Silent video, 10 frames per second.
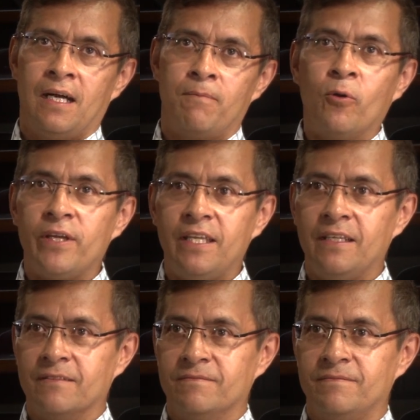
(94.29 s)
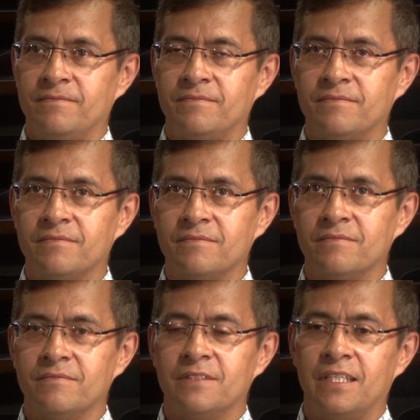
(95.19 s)
avoiding
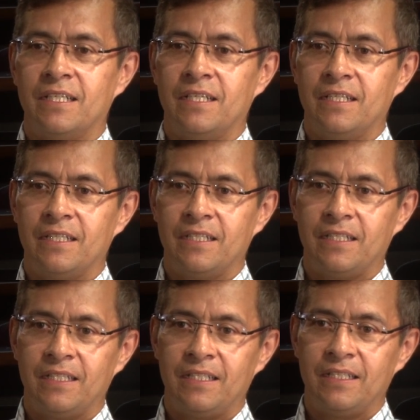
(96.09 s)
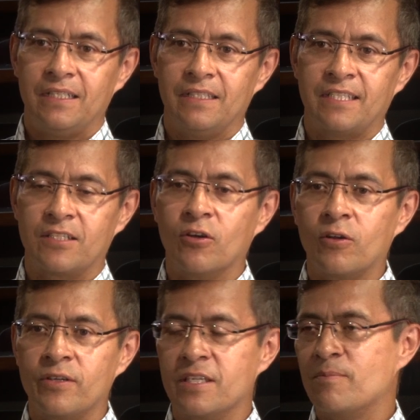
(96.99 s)
the
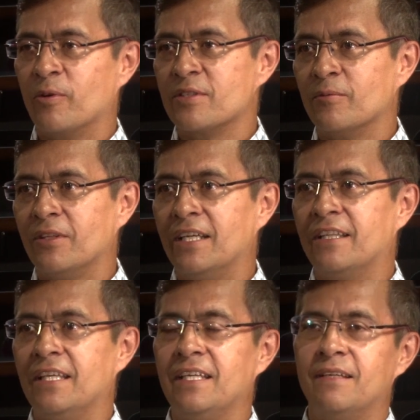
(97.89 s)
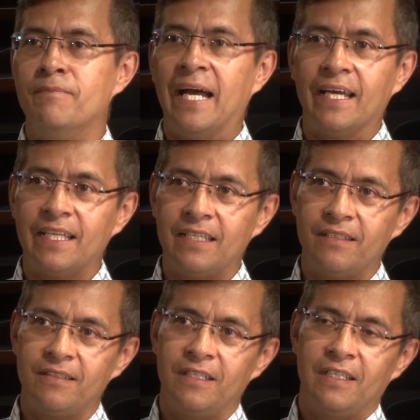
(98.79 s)
technology is possible. I think
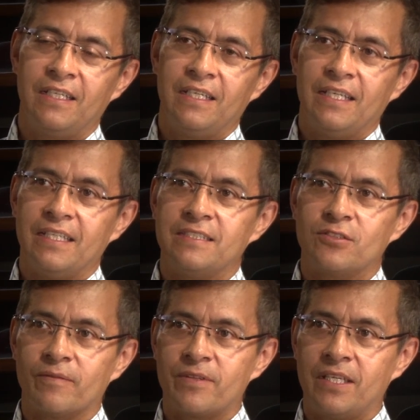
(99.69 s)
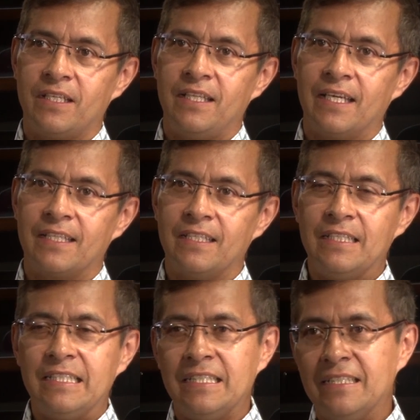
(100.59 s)
banning is something that,
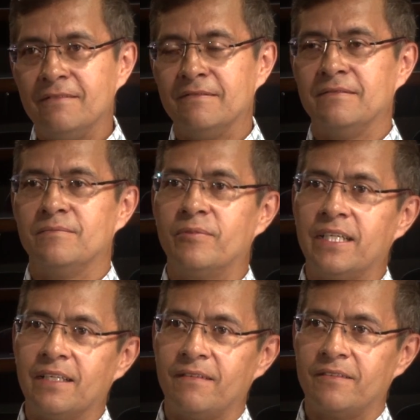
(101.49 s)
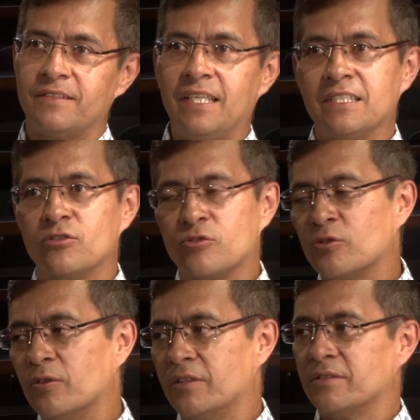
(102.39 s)
well, yes,
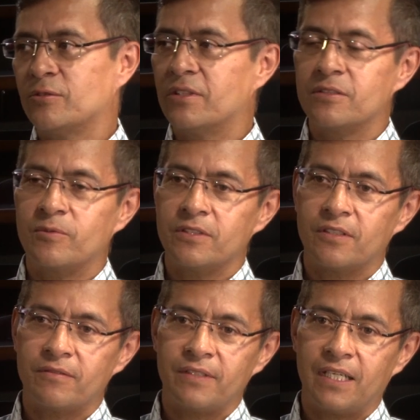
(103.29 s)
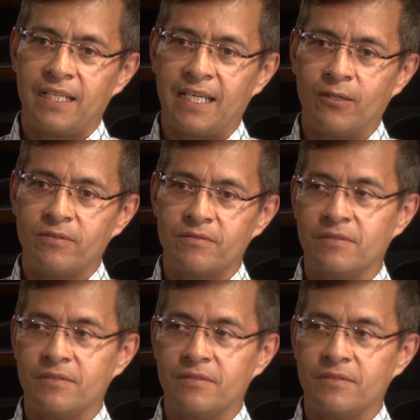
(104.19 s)
sure, students will not be allowed.